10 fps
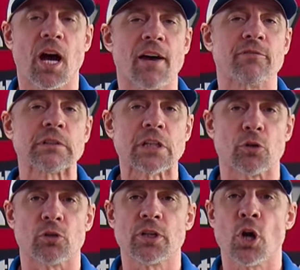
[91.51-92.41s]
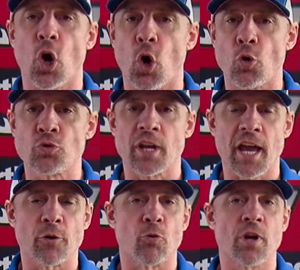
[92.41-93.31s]
I've literally owned
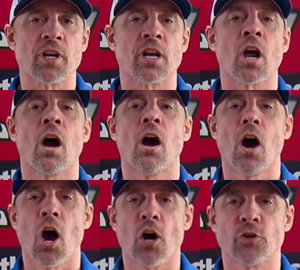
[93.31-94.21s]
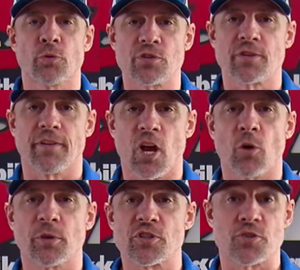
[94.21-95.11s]
and ridden in hundreds of
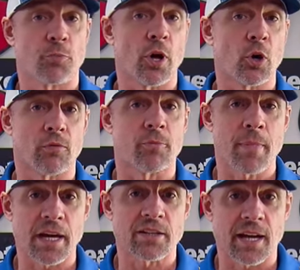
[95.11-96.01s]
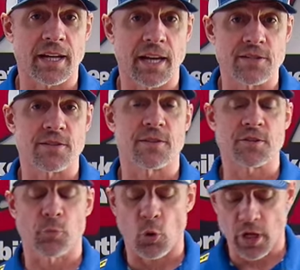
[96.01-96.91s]
helmets spread over many decades at
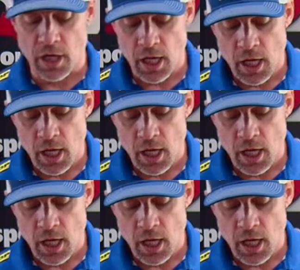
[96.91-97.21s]
this point.